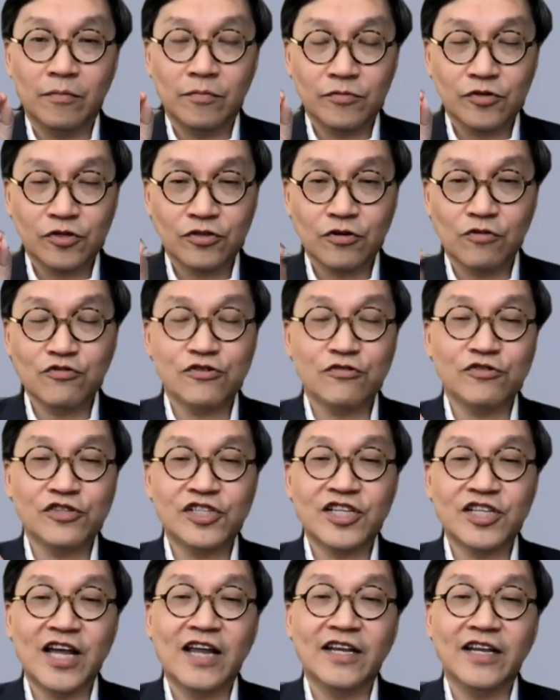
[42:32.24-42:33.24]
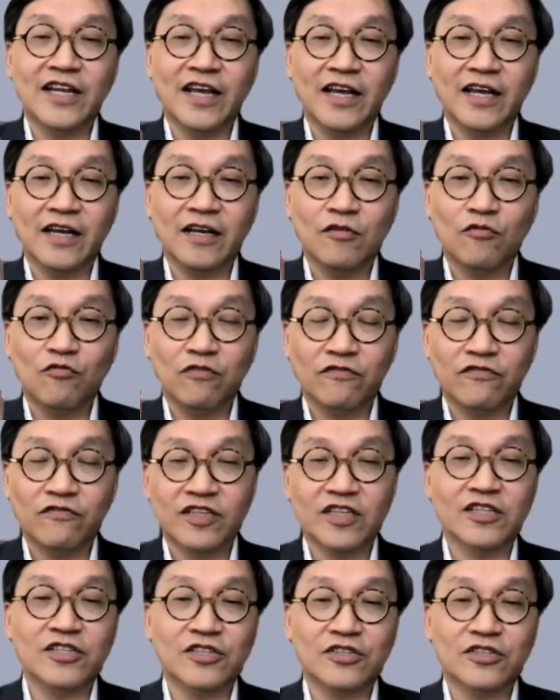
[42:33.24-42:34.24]
social standing with
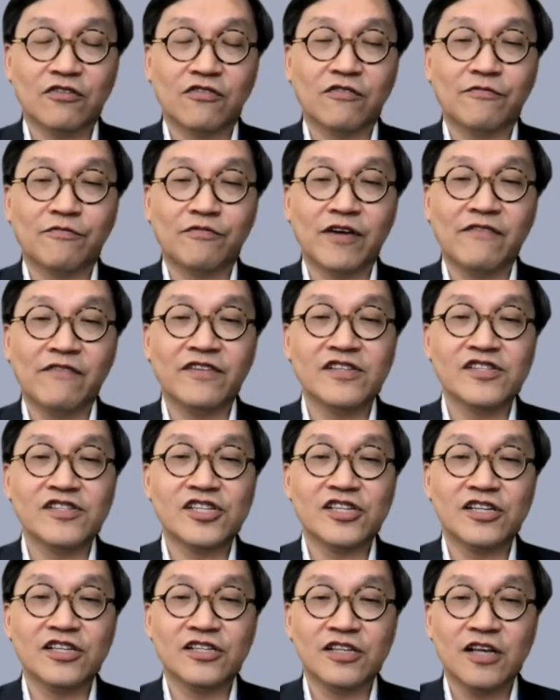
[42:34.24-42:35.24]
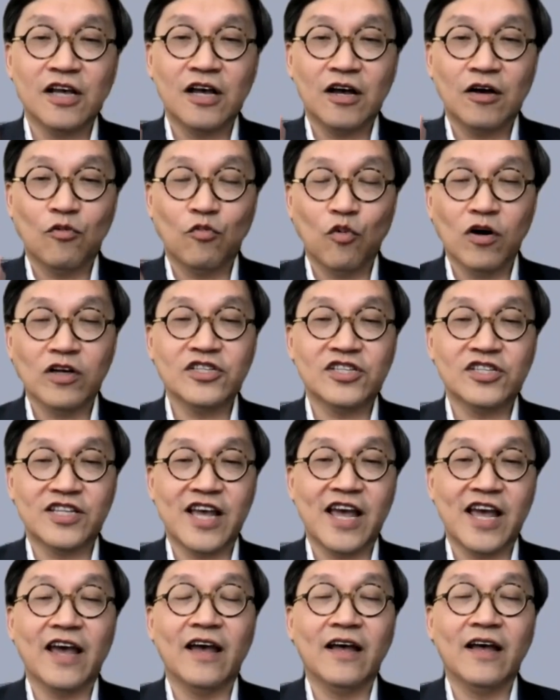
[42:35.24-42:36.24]
this sort of preferences was
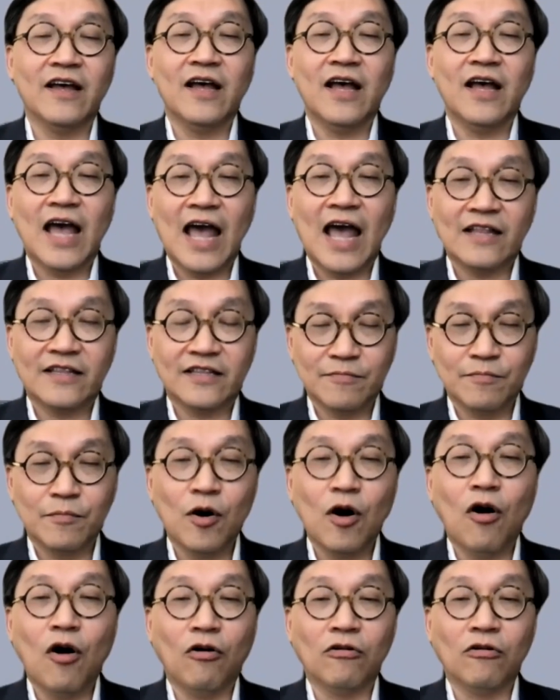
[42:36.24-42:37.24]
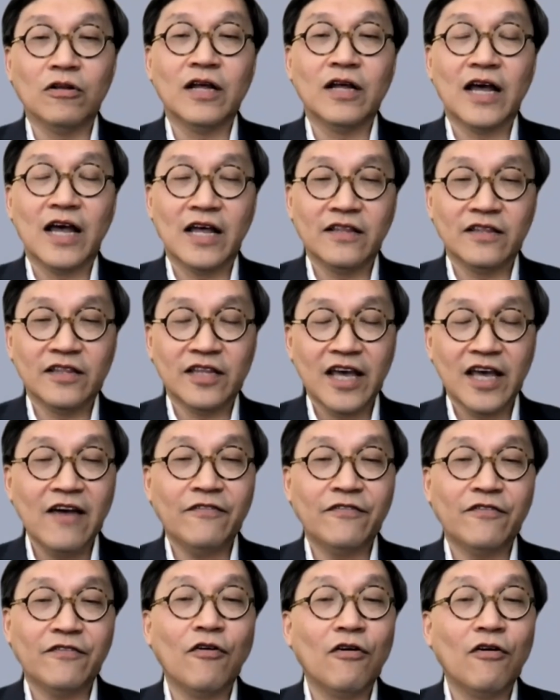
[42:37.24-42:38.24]
there at the mall. And
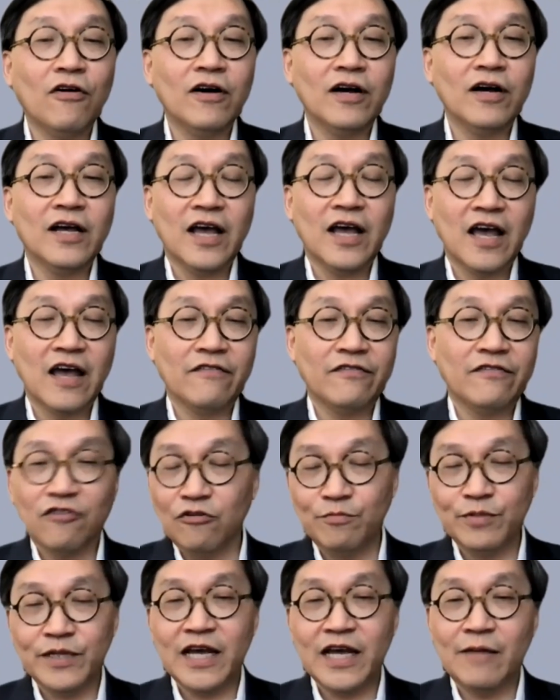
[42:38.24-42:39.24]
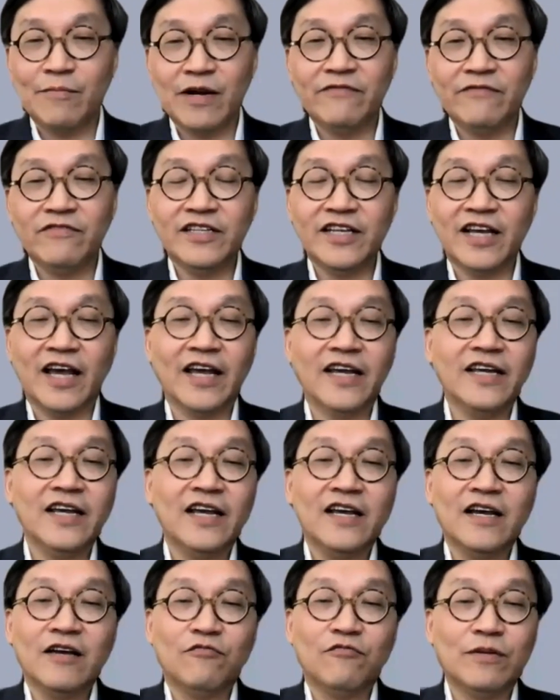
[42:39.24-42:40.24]
therefore, at 4 p.m. every day,
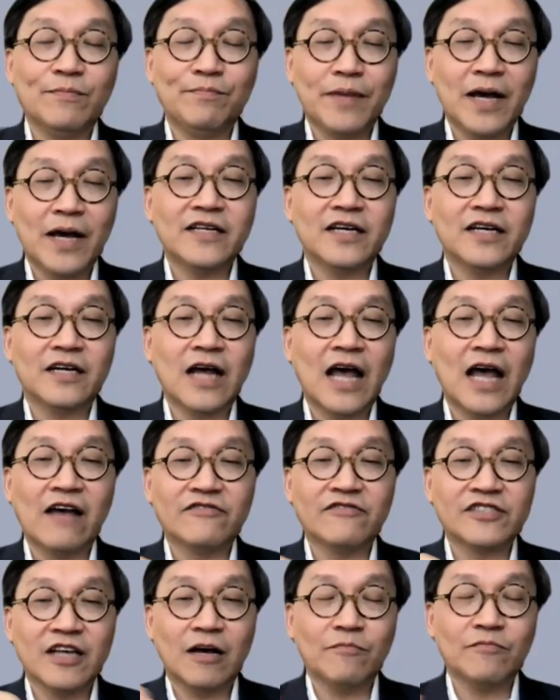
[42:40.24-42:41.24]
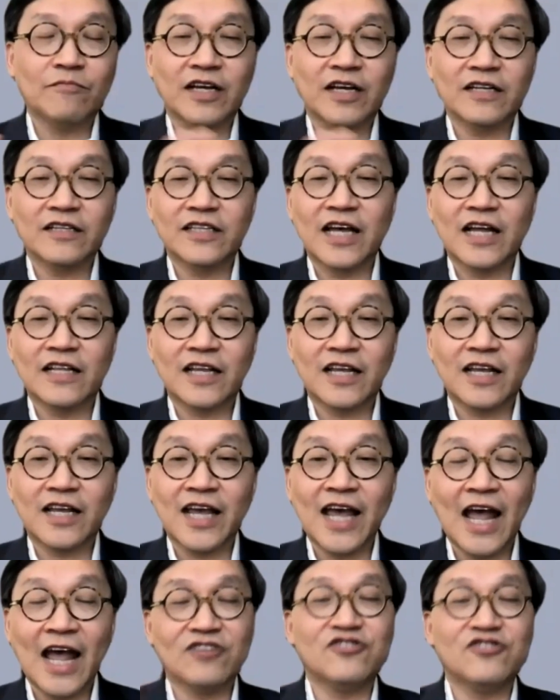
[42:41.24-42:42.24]
we better have something that
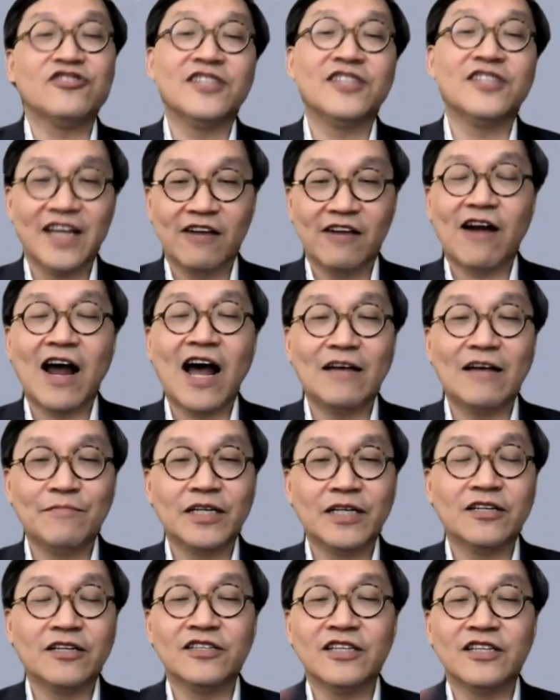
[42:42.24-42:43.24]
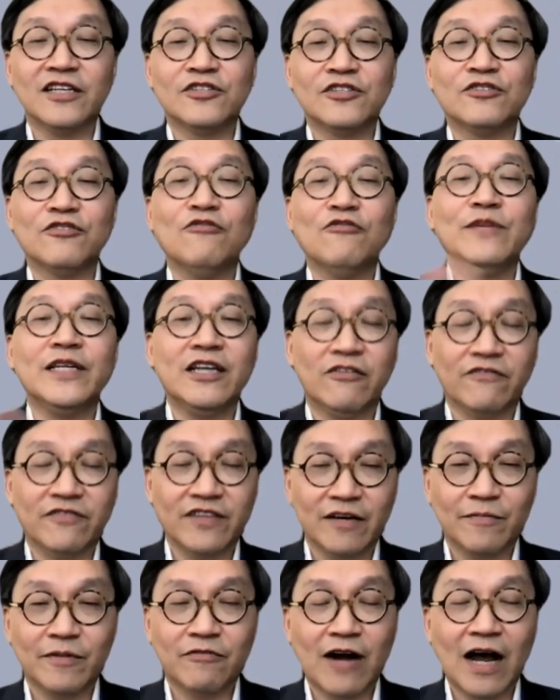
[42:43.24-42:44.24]
catches their eye, because there's so many of
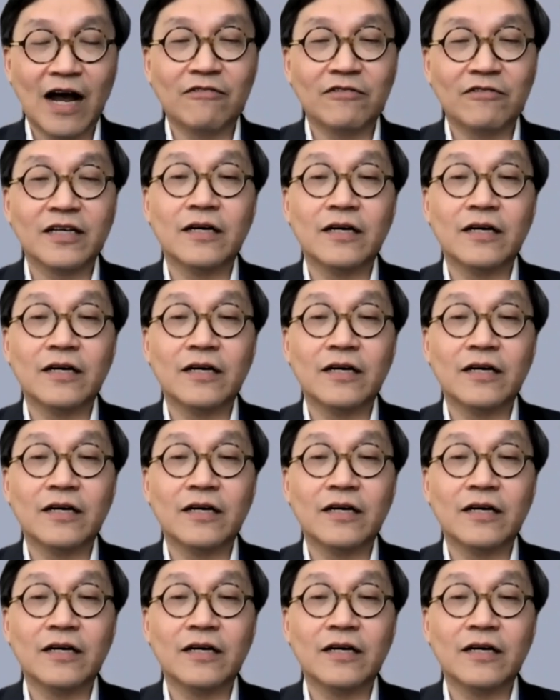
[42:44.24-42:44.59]
them around.